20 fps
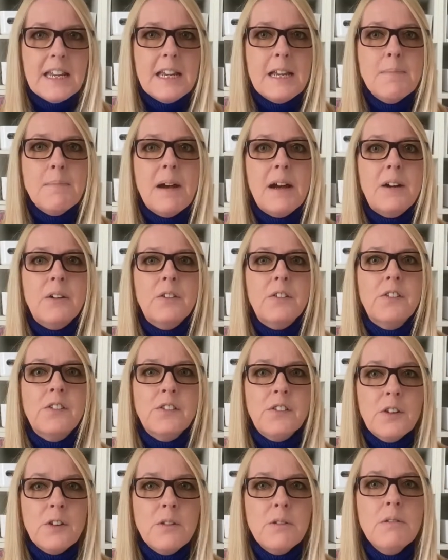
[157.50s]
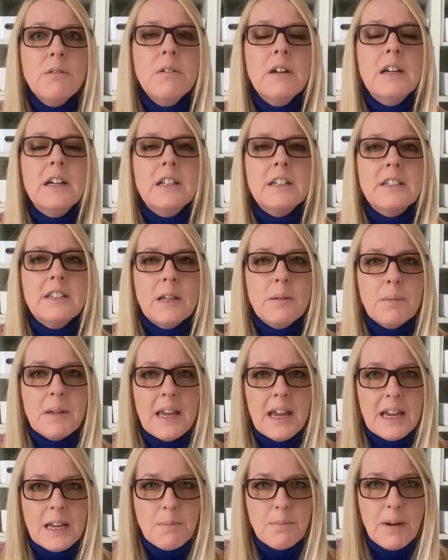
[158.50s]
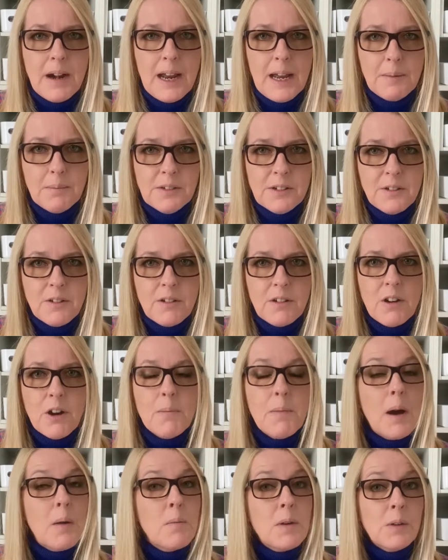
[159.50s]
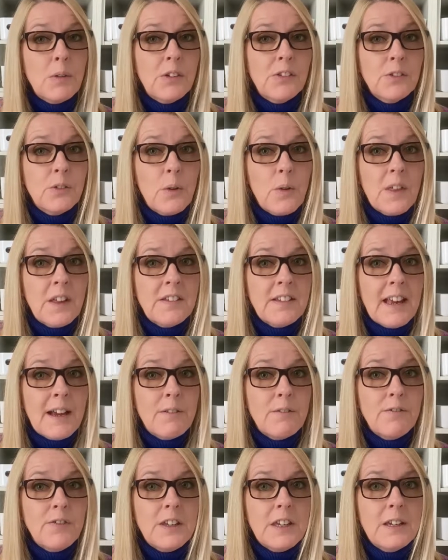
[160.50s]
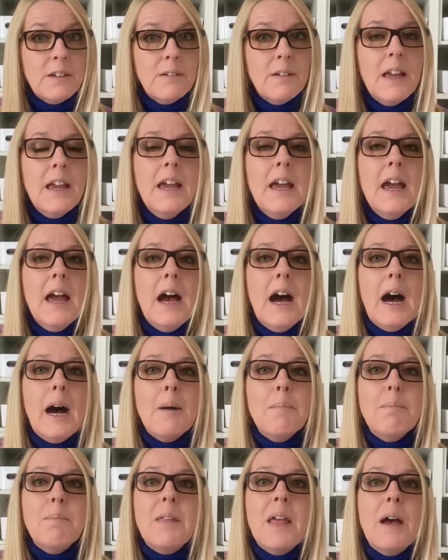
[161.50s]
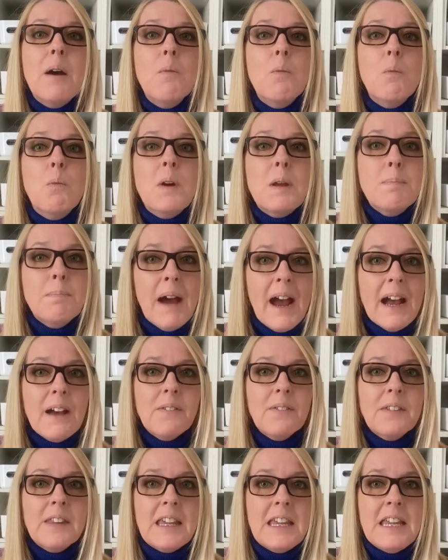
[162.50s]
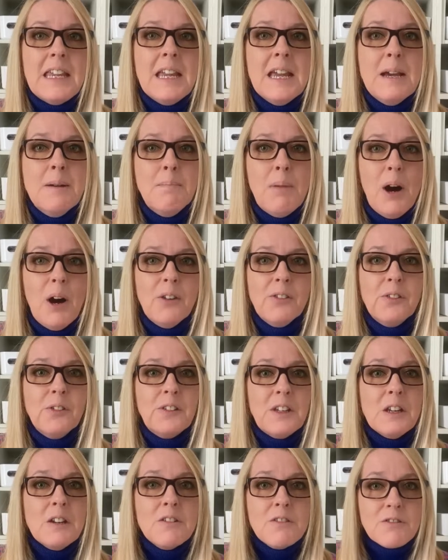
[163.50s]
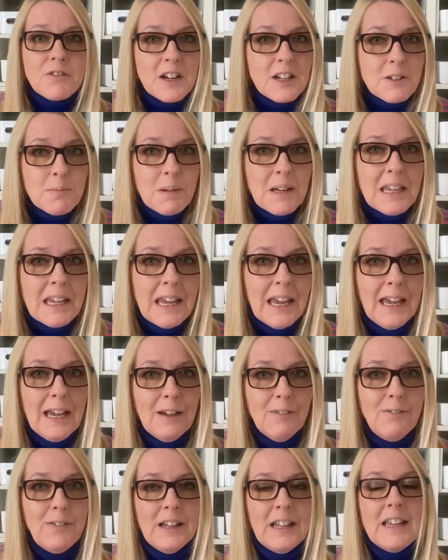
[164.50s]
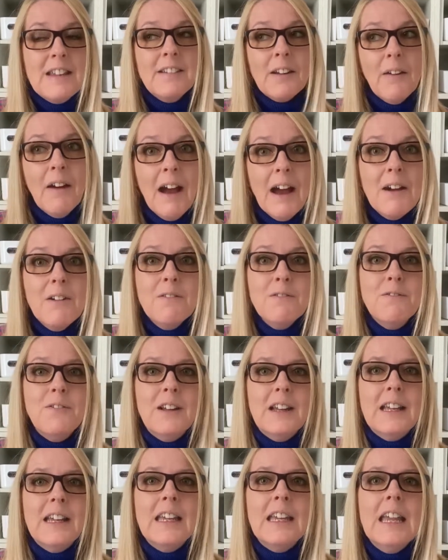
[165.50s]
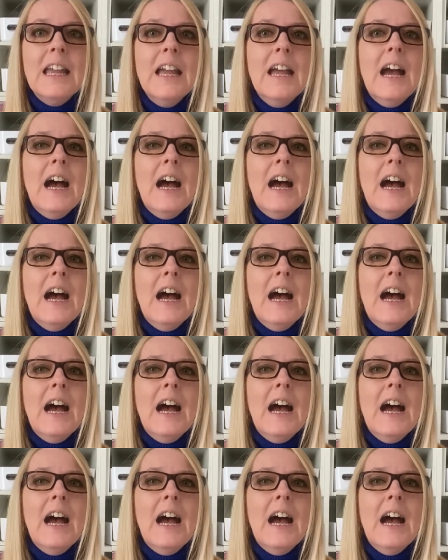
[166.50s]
Email sue@debbieabrahams.com and we will sort that out for you. We pack the parcels incredibly carefully, so hopefully